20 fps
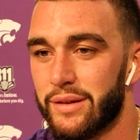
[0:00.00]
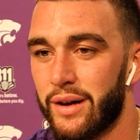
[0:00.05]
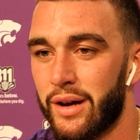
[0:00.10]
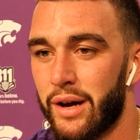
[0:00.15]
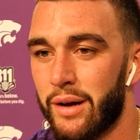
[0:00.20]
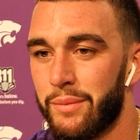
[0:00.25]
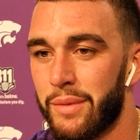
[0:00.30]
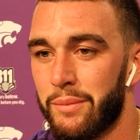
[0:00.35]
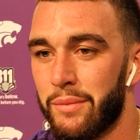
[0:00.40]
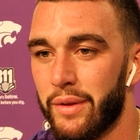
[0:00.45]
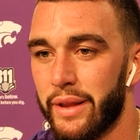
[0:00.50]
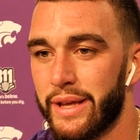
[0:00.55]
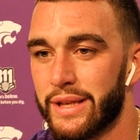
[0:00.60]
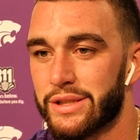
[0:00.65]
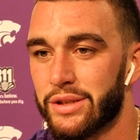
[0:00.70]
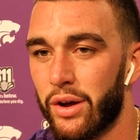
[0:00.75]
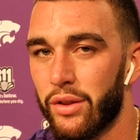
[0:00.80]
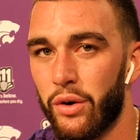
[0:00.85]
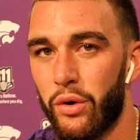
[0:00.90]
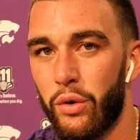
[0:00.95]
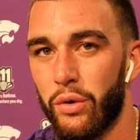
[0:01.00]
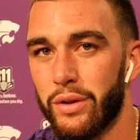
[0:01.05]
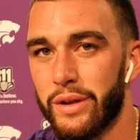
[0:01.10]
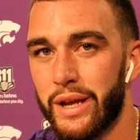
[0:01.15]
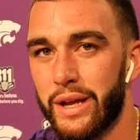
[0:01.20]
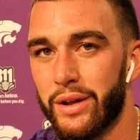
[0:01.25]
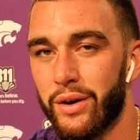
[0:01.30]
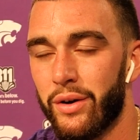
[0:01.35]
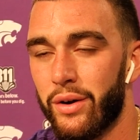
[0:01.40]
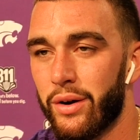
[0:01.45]
Um, and Malik saw the hole and
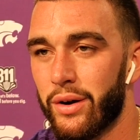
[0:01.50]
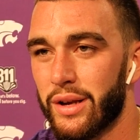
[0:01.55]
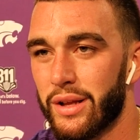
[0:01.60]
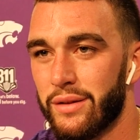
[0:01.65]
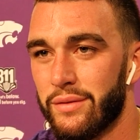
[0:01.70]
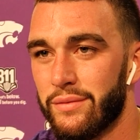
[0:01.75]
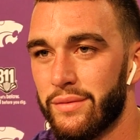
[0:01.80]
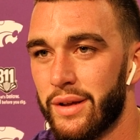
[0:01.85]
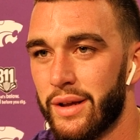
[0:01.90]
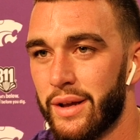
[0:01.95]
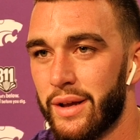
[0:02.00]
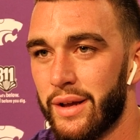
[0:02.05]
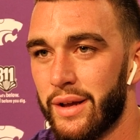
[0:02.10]
hit it hard. And